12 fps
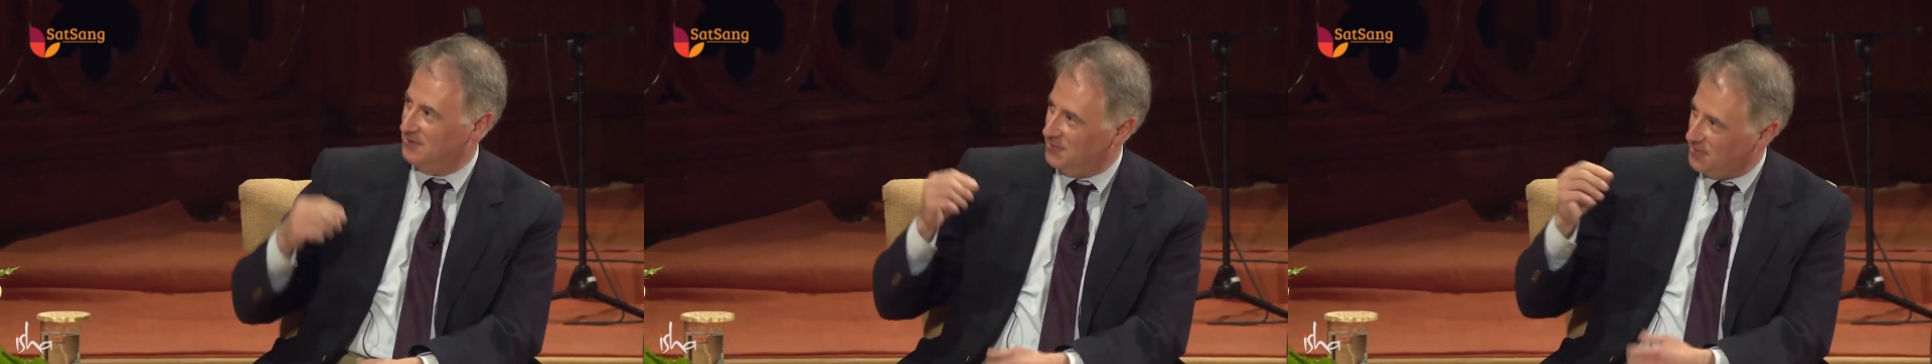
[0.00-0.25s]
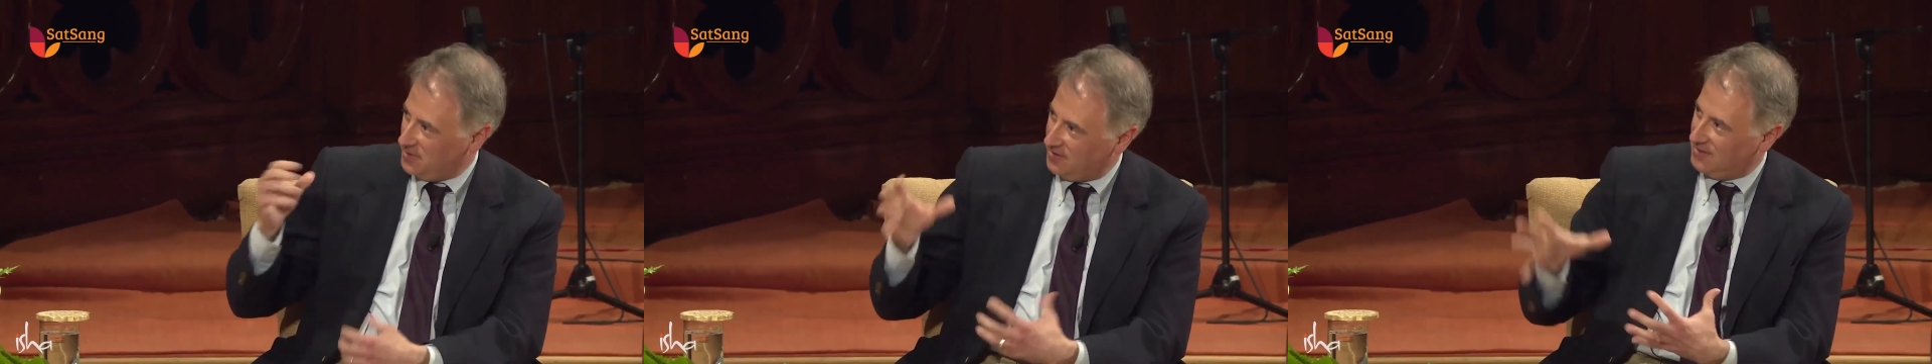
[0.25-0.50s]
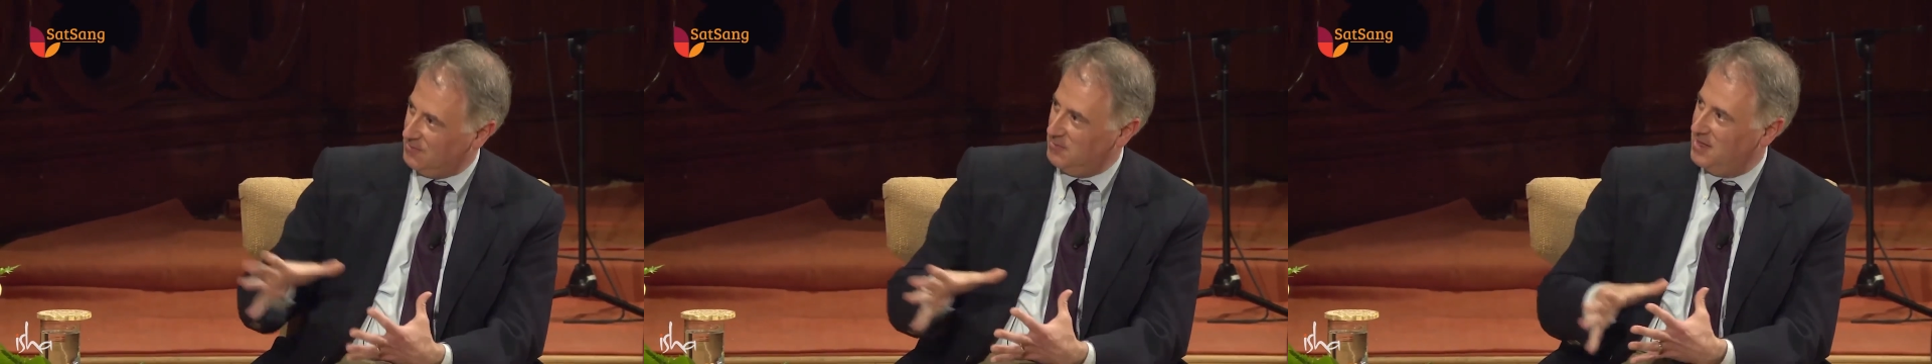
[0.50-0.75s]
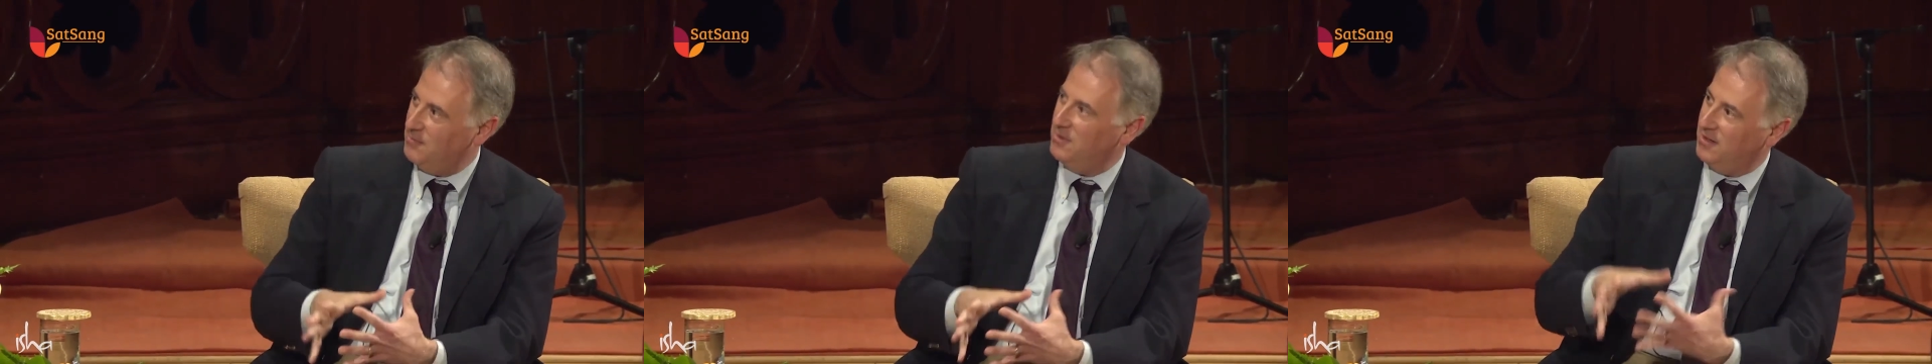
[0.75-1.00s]
I mean, that
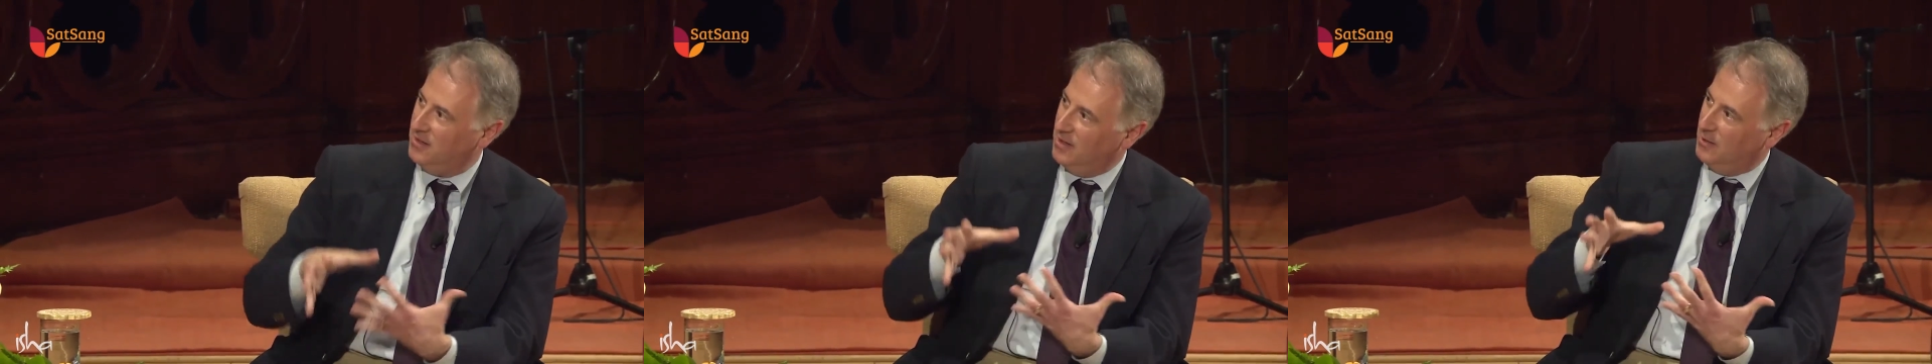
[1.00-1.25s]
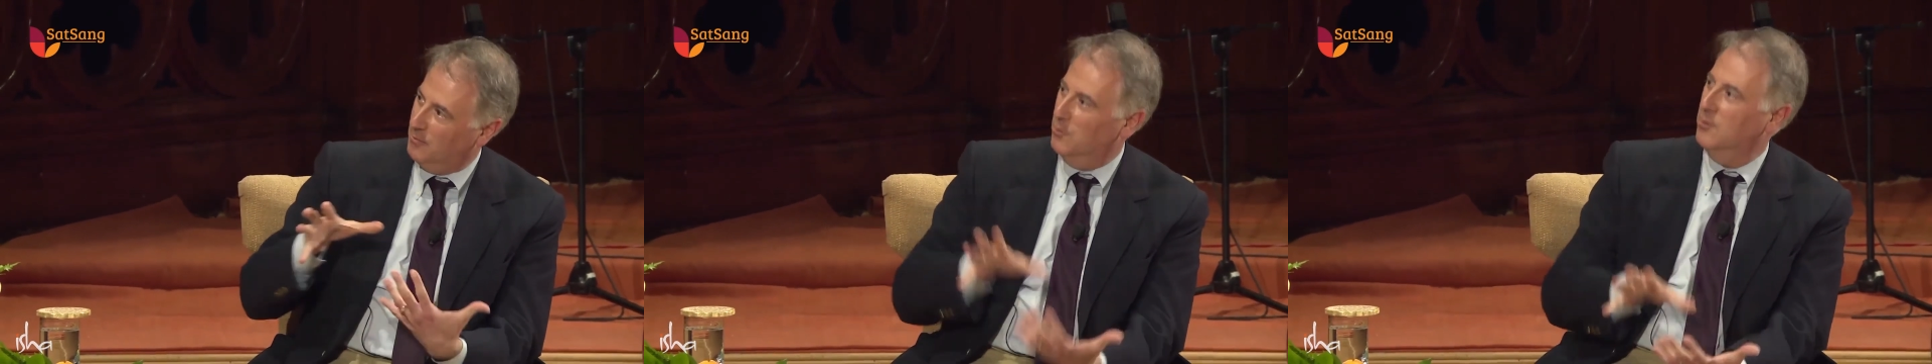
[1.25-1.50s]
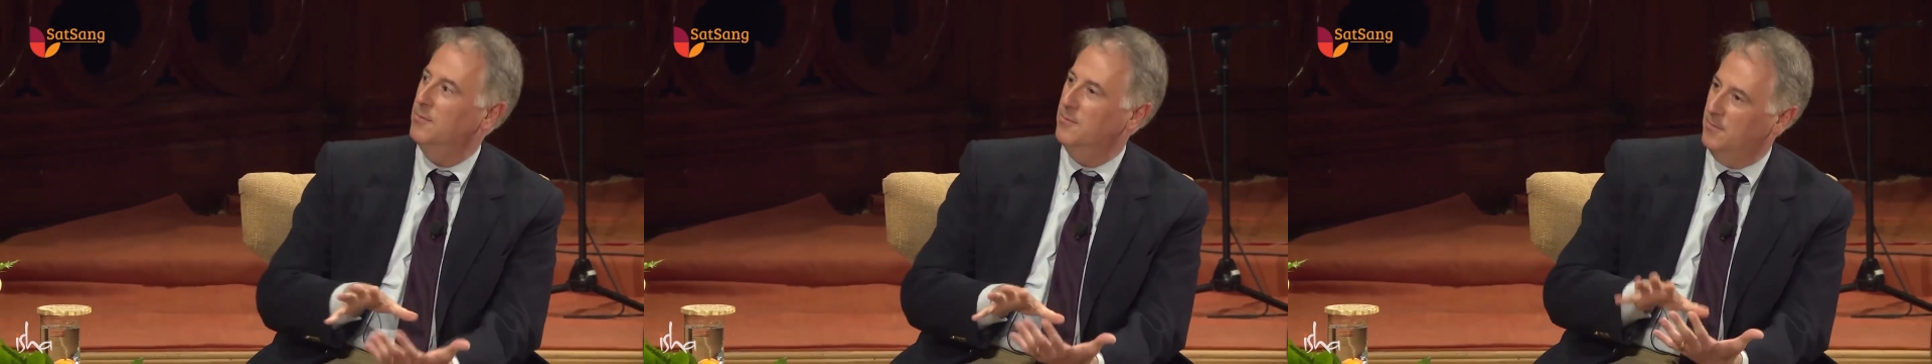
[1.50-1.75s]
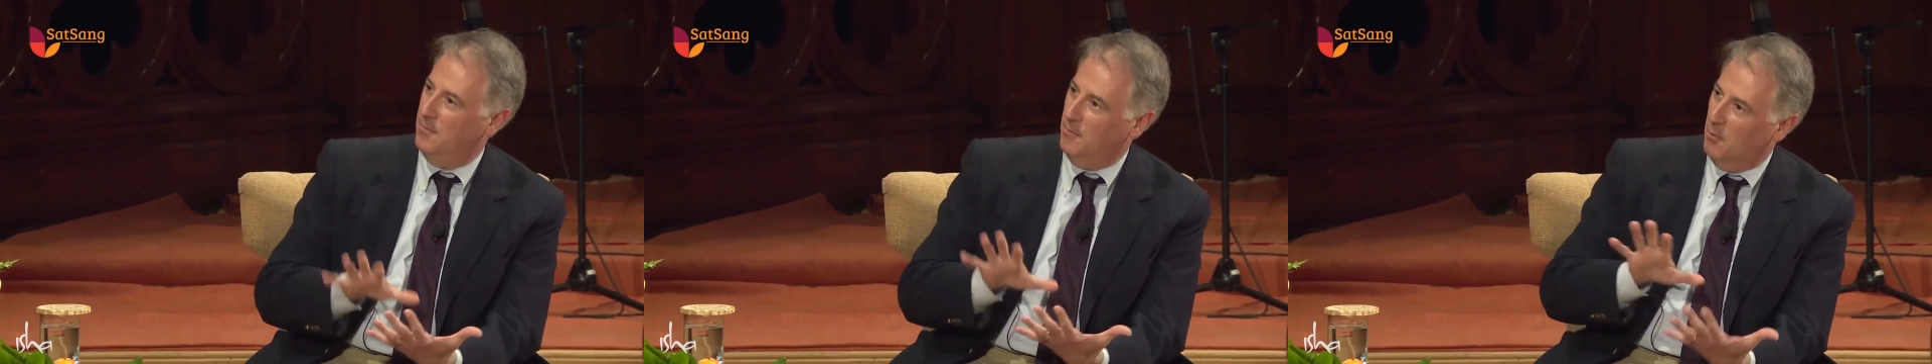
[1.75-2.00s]
maybe more
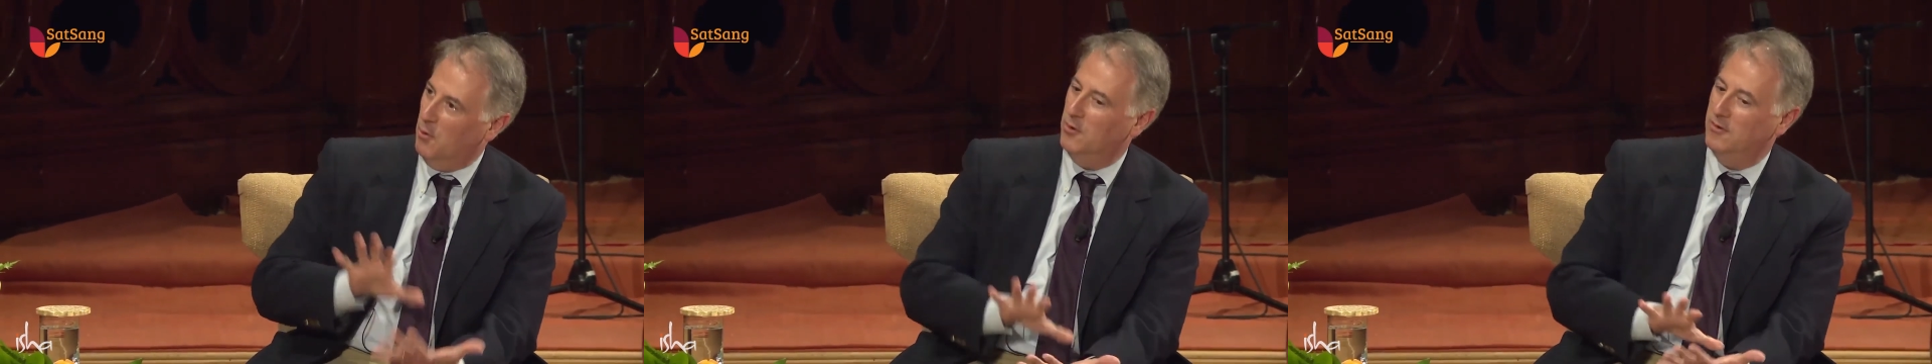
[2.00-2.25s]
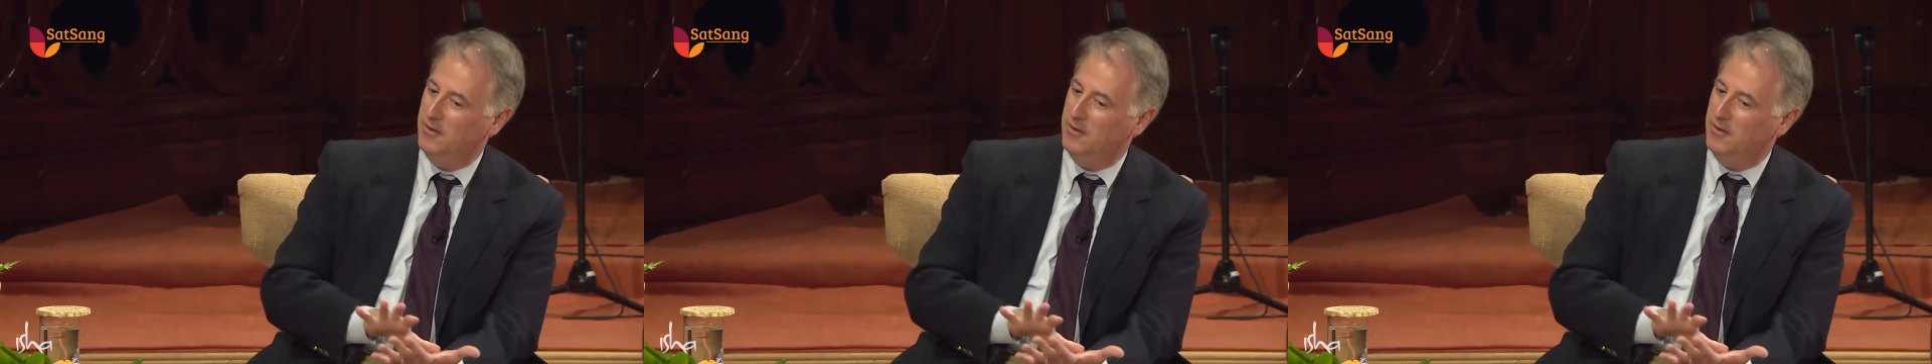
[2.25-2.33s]
of